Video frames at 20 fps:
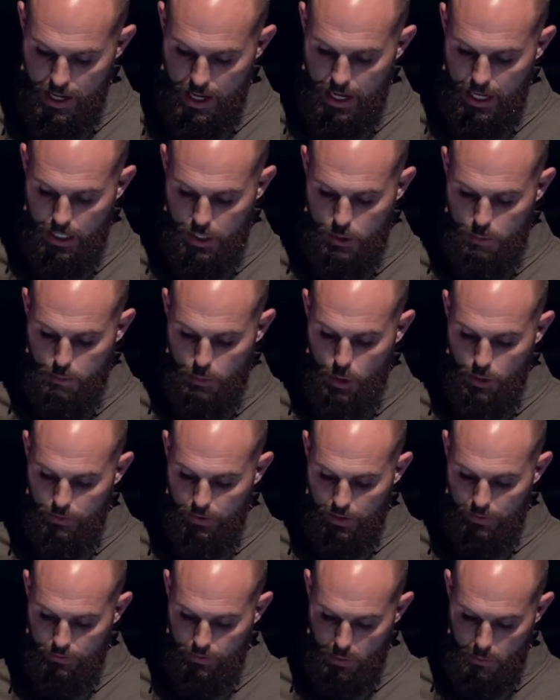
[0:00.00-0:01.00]
It's
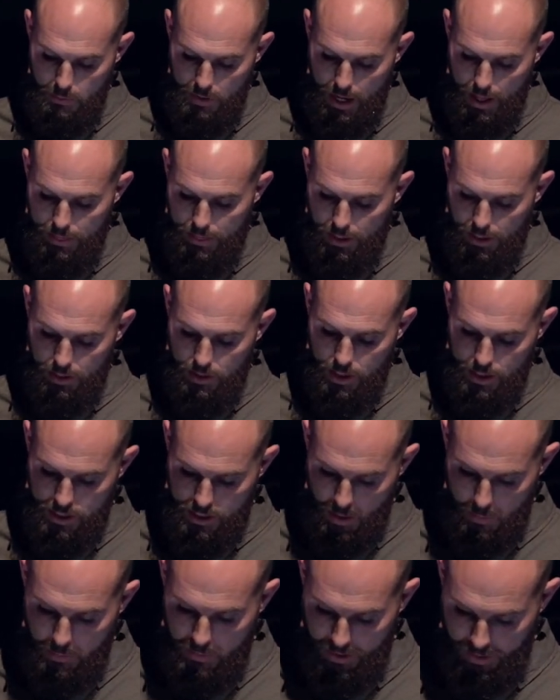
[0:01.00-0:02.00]
moving from nothing to
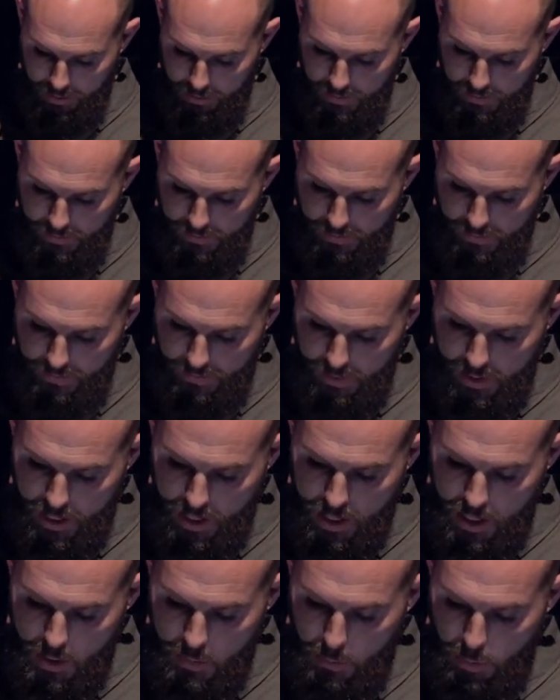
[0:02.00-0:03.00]
something.
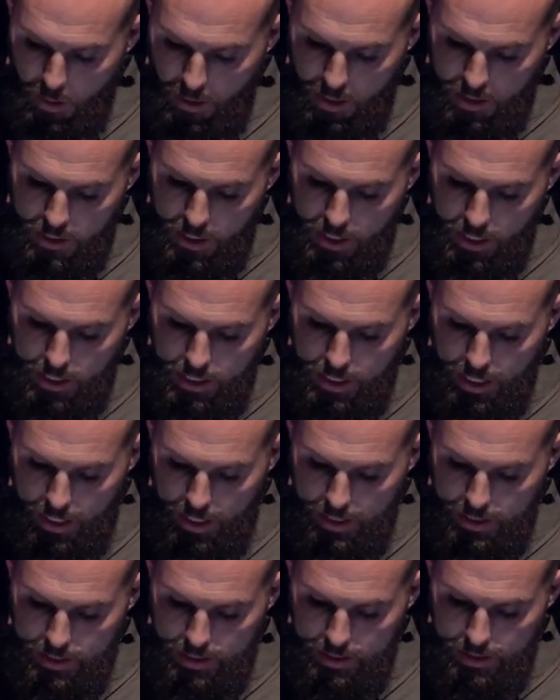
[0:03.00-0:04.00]
Put it to the
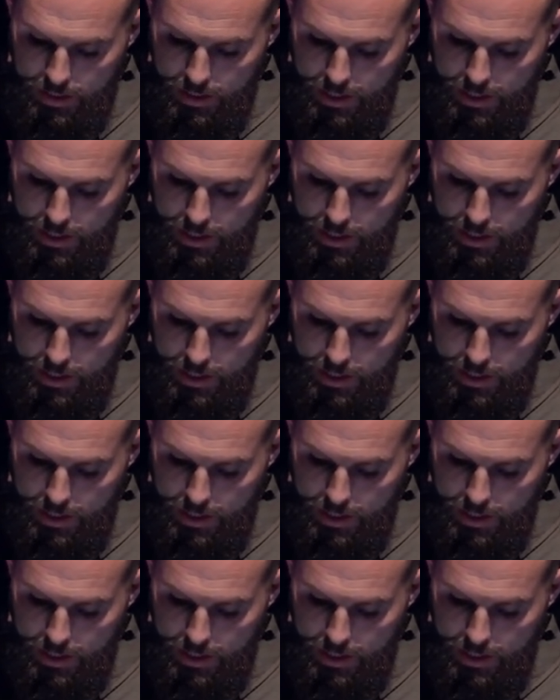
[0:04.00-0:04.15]
test.